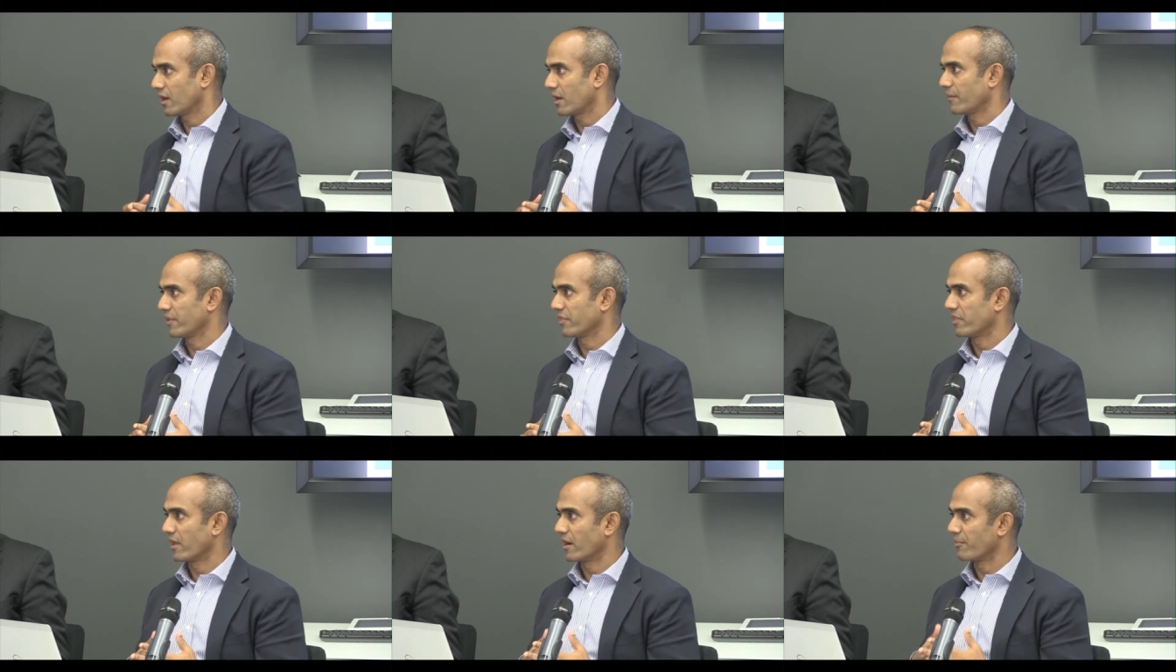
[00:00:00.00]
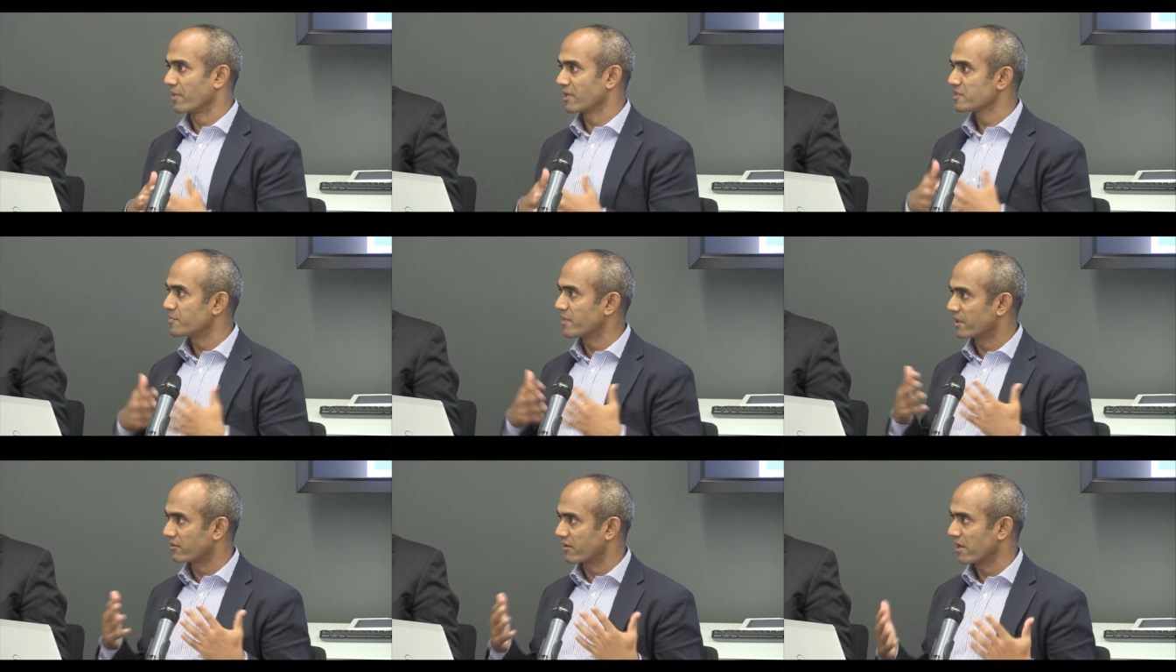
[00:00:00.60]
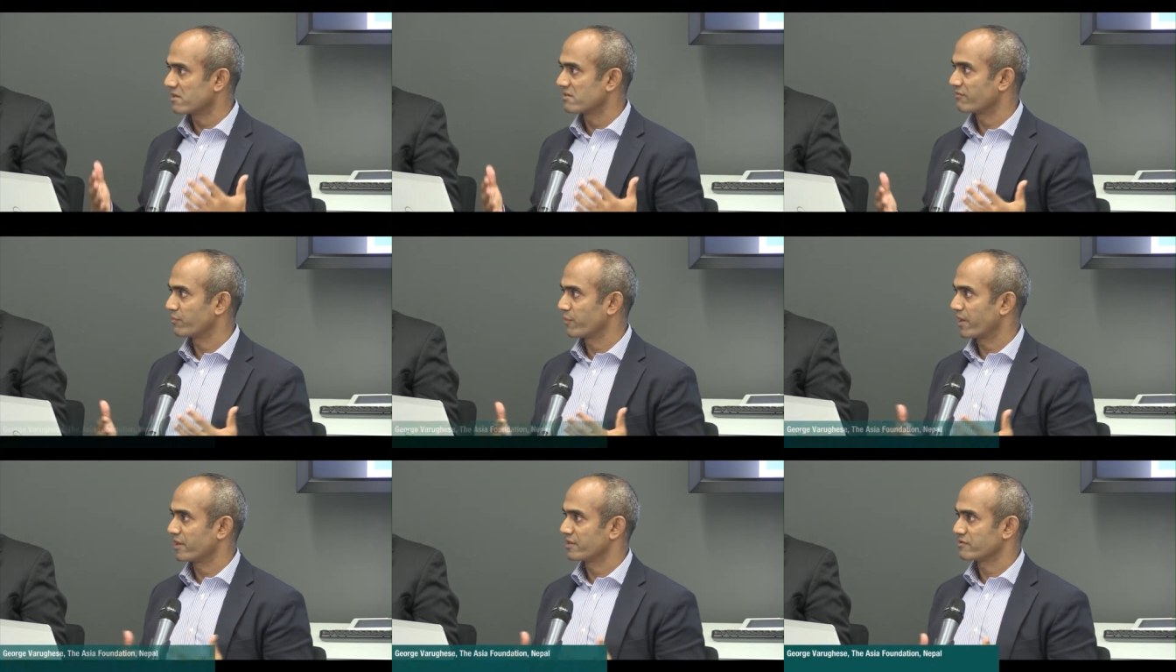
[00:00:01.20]
I mean, there must be creative
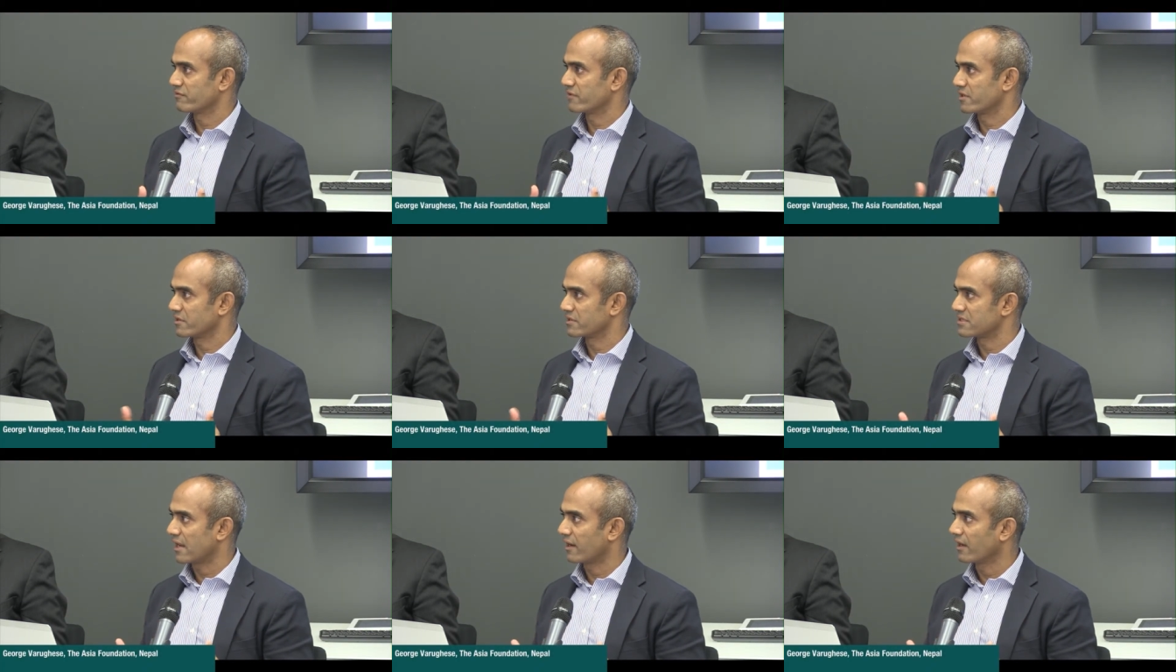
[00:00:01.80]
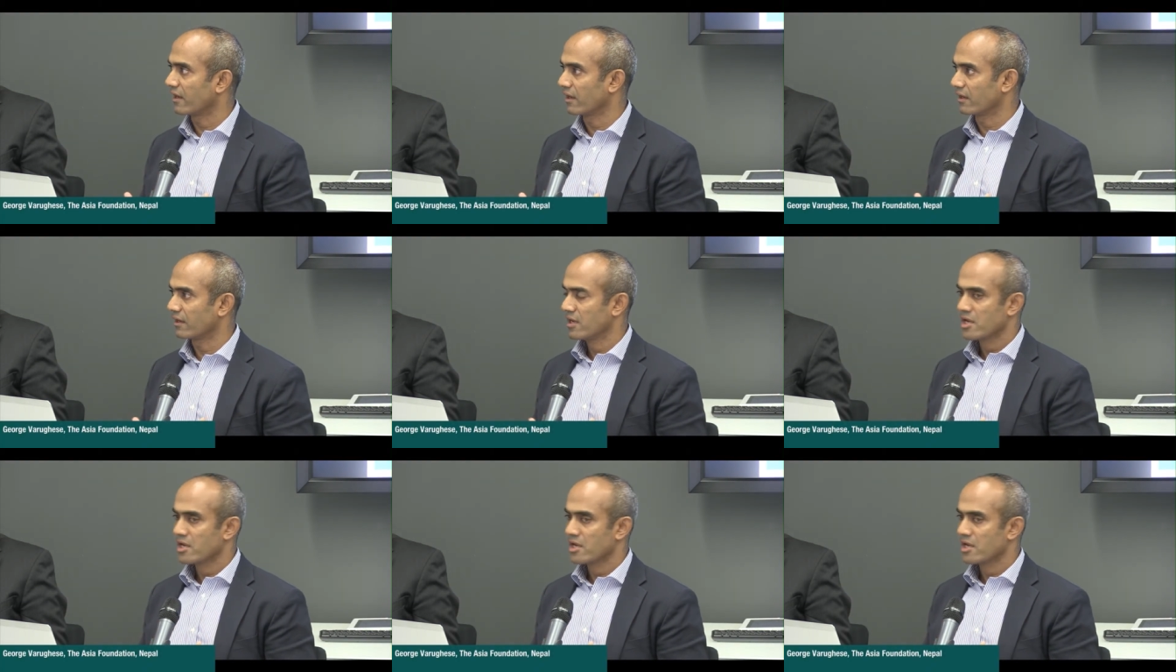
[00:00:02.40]
ways of understanding